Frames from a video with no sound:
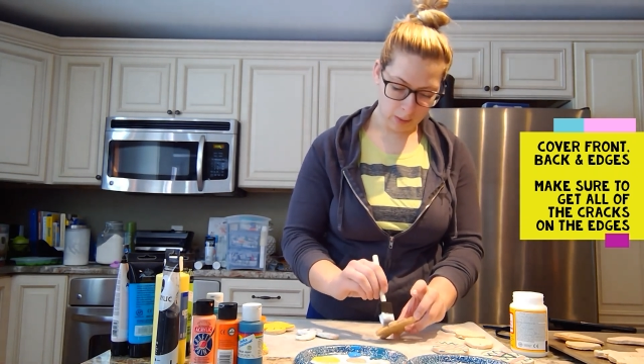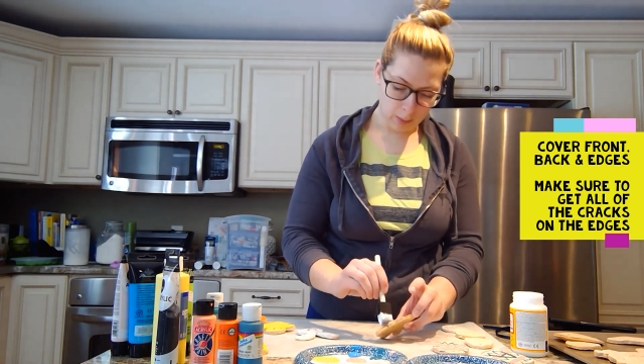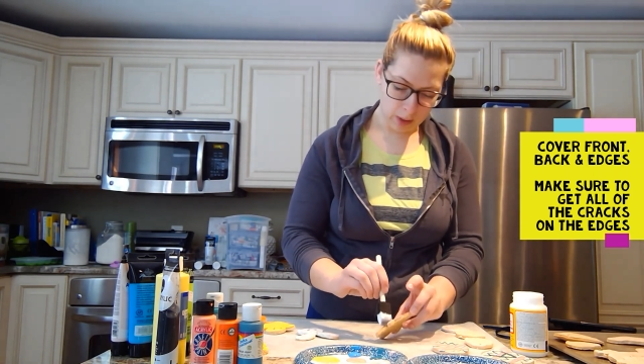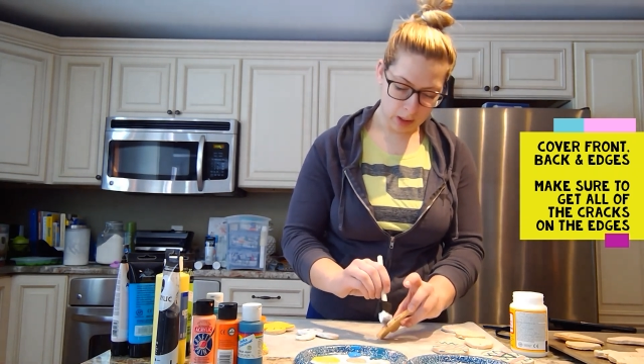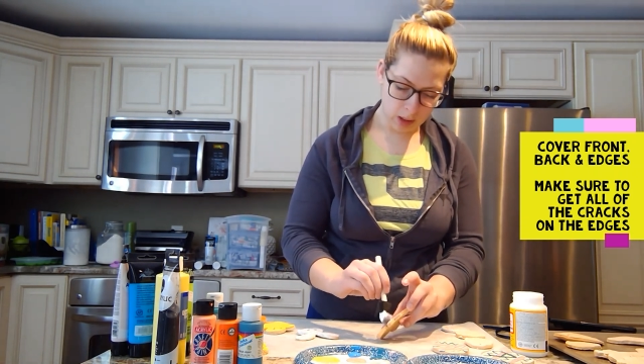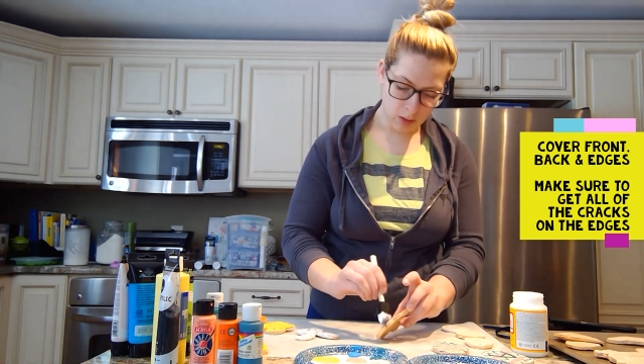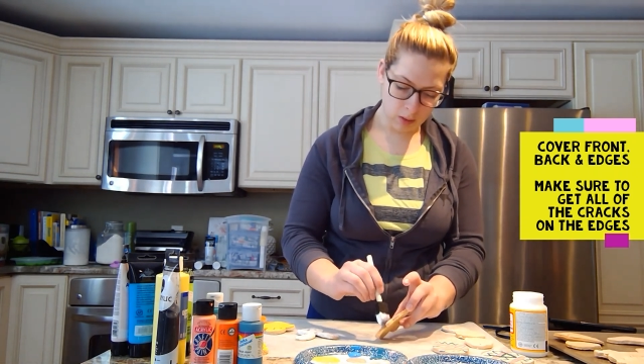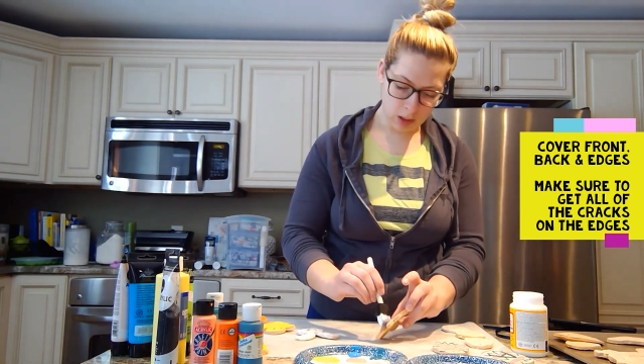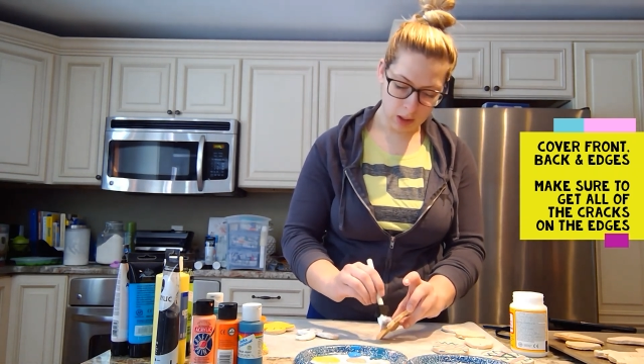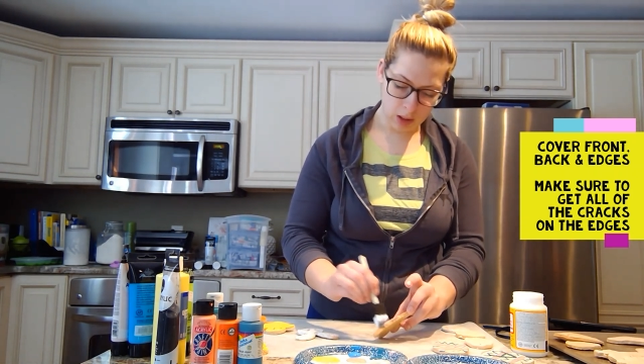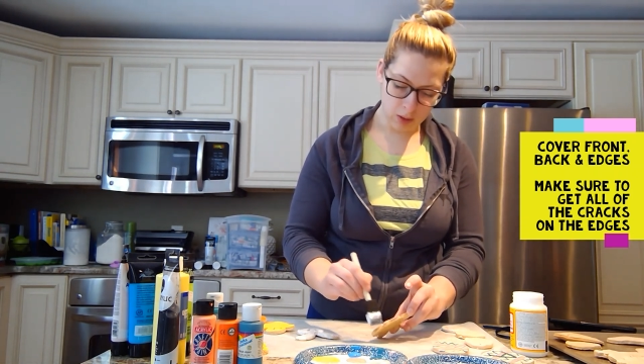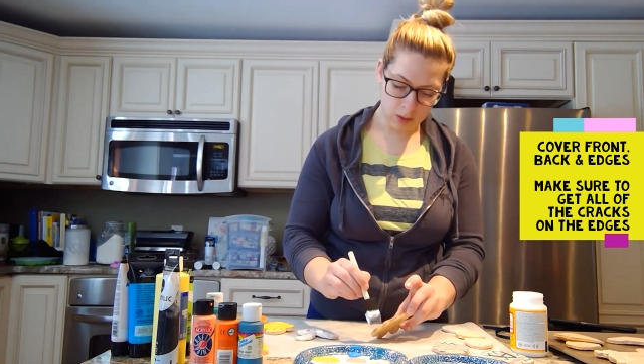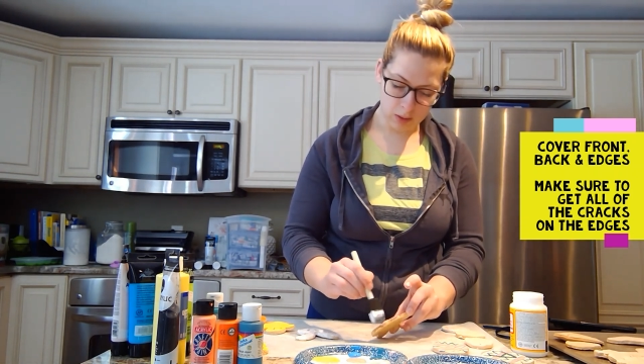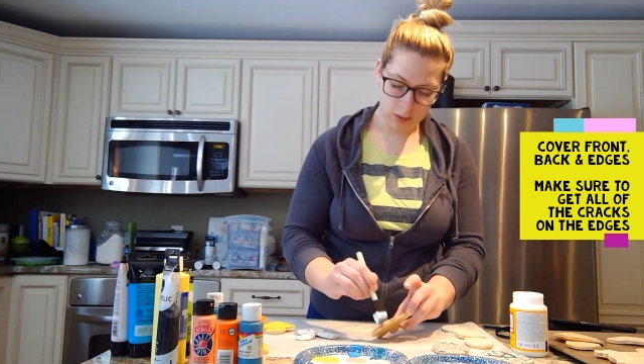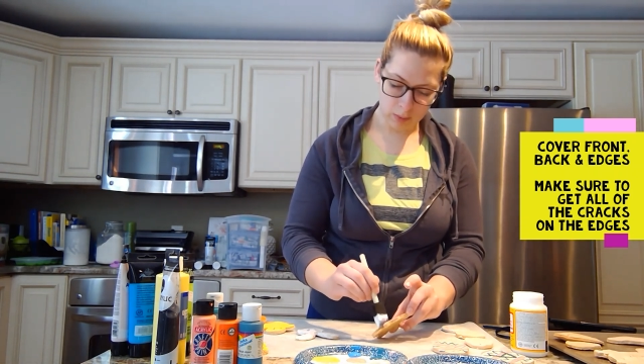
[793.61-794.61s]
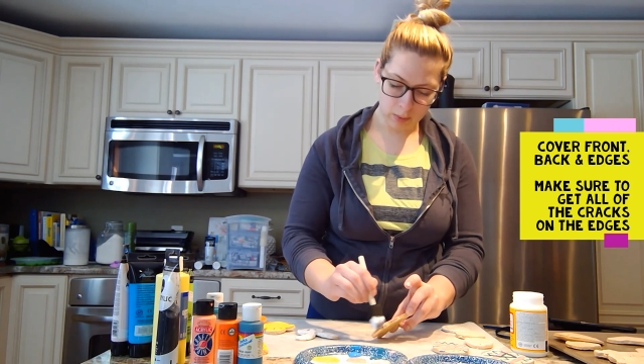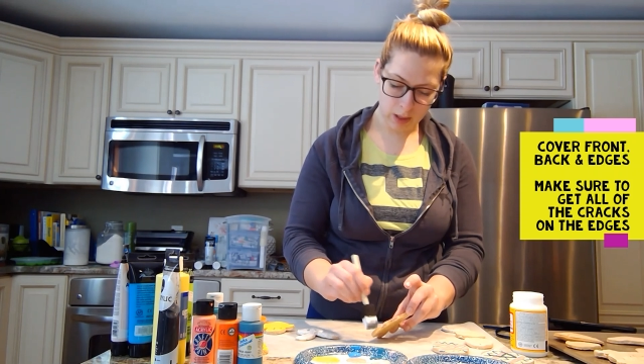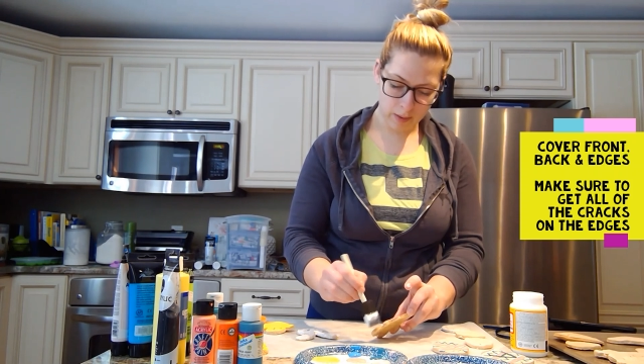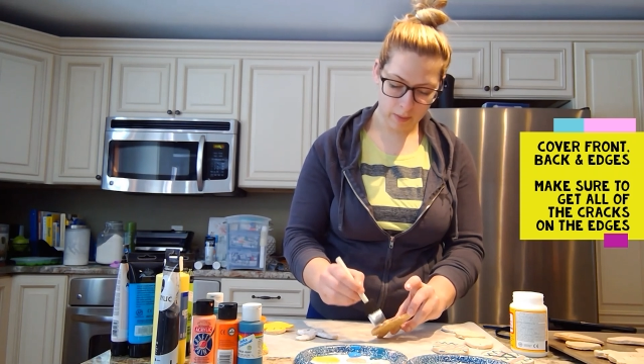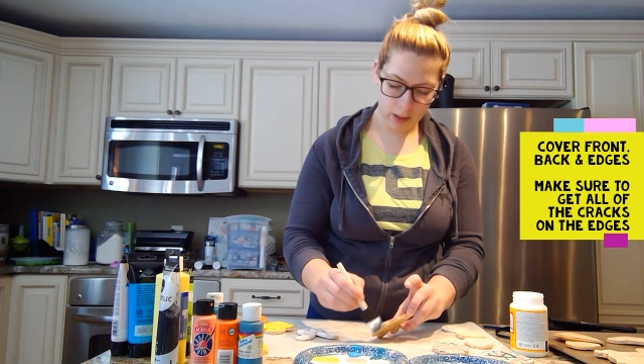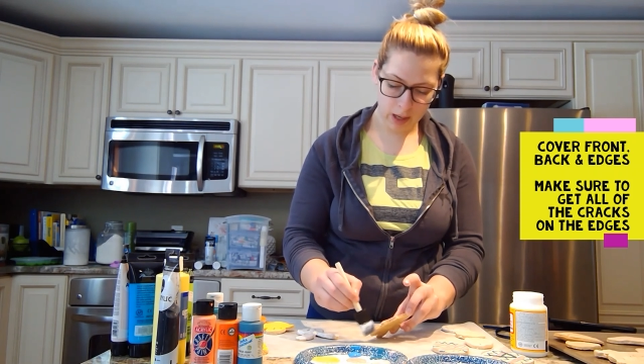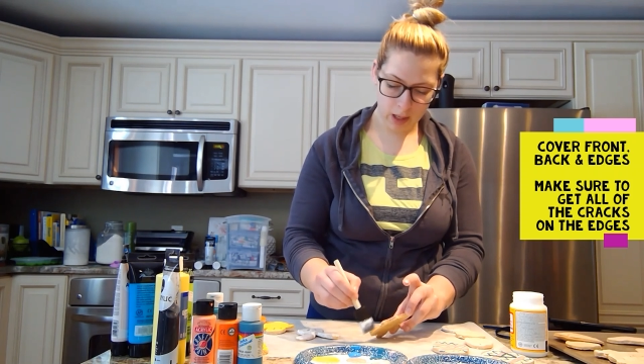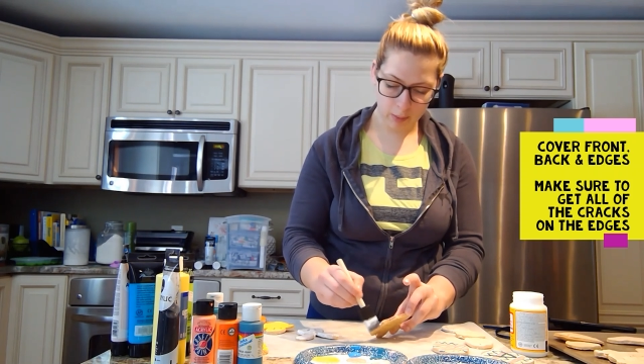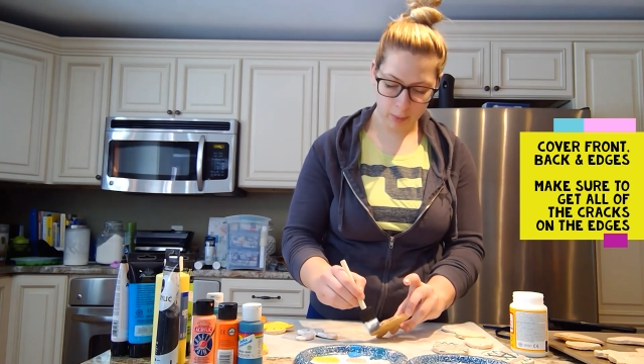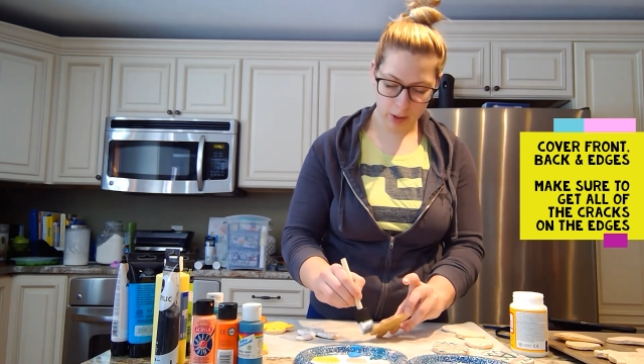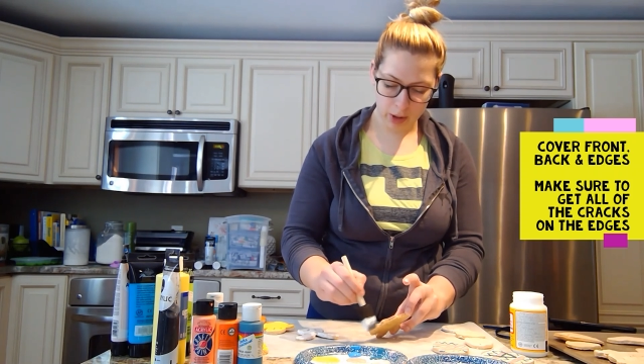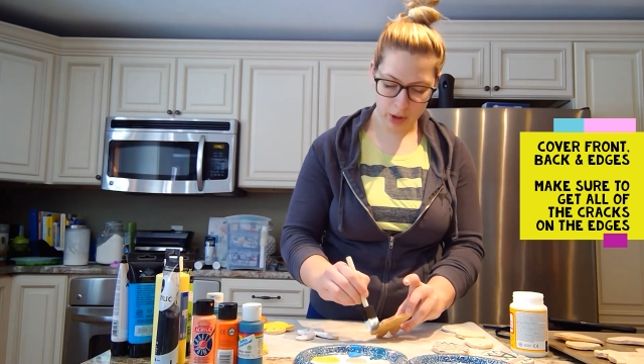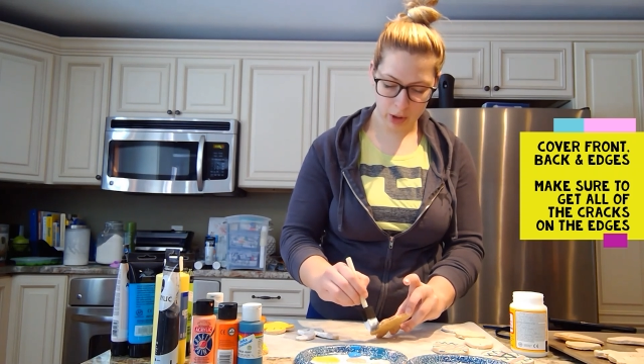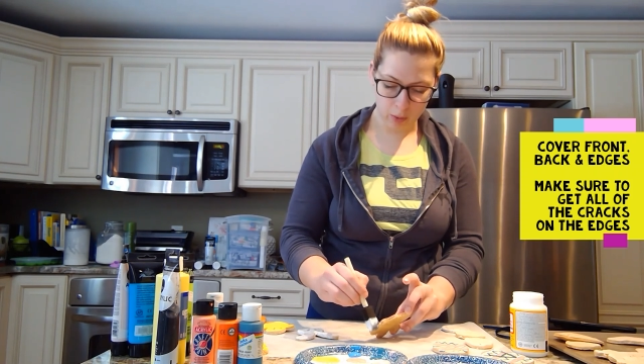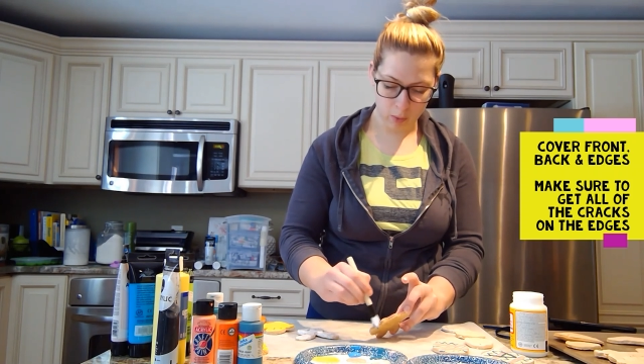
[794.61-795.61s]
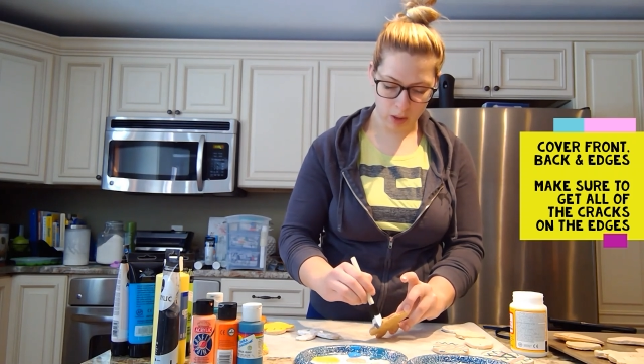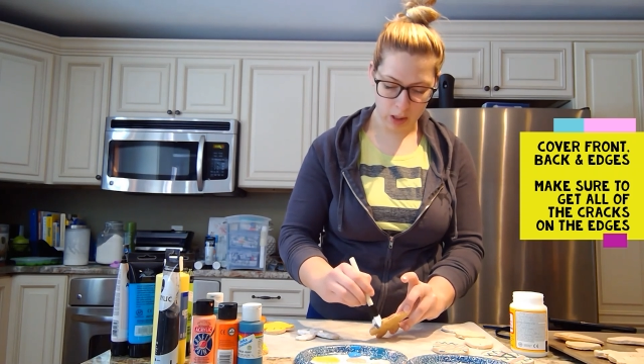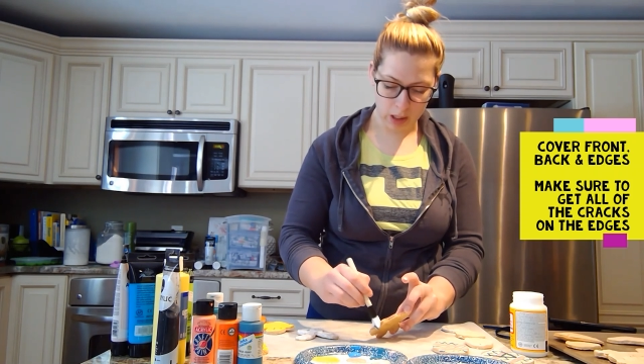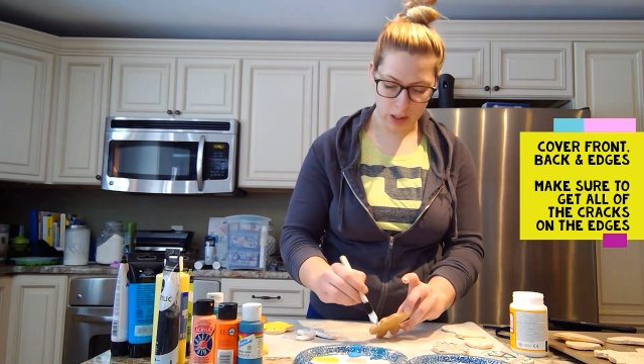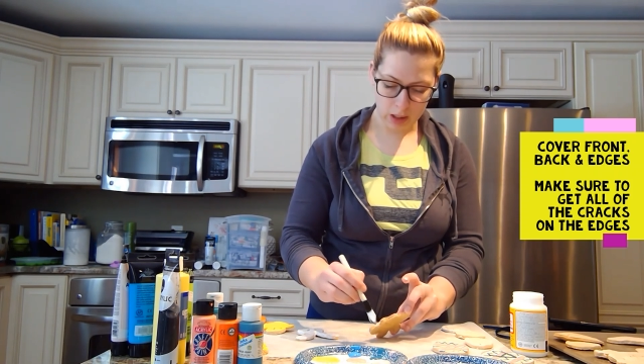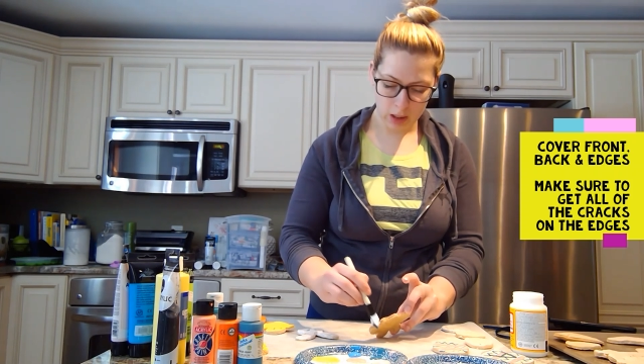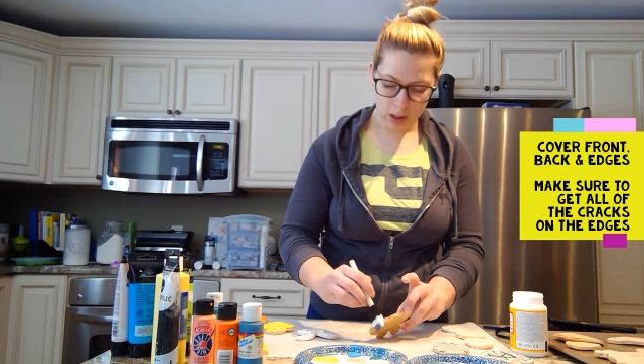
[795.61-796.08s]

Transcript: but you can use whatever kind of brush you want.